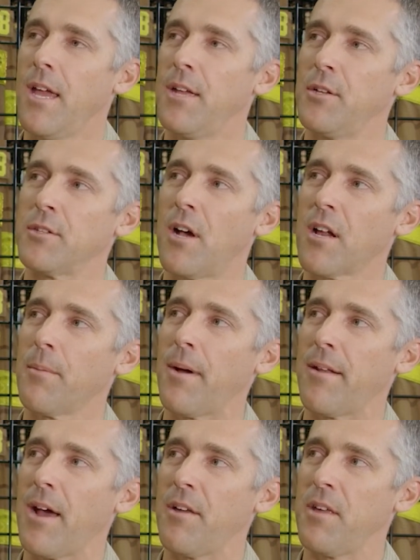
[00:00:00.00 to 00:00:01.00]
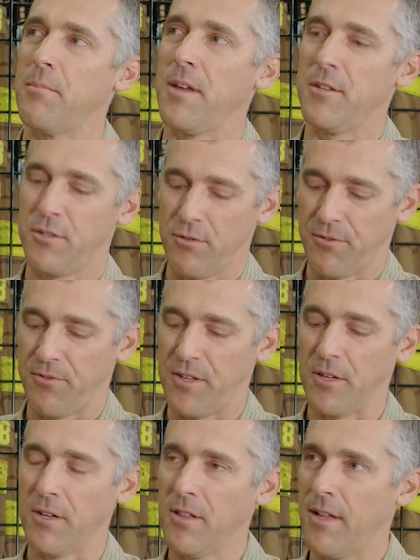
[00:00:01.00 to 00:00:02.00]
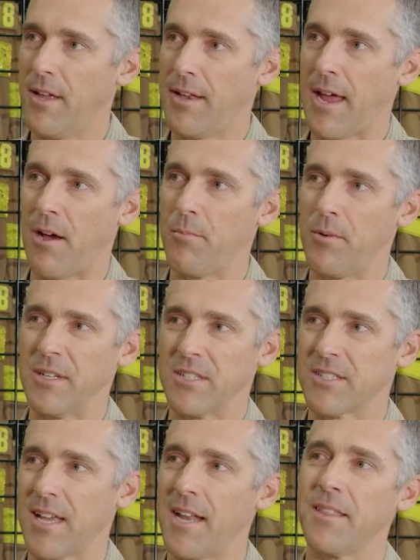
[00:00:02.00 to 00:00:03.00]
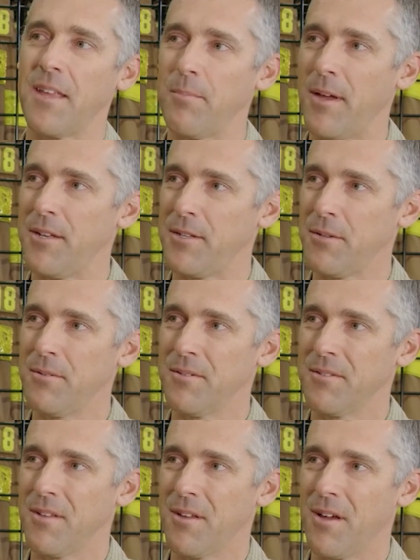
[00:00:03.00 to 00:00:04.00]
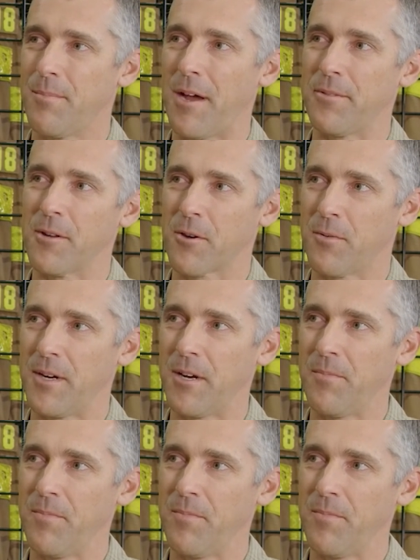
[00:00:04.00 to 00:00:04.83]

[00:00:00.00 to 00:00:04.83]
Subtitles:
And you talk about how they made you feel and how excited they made you about the career.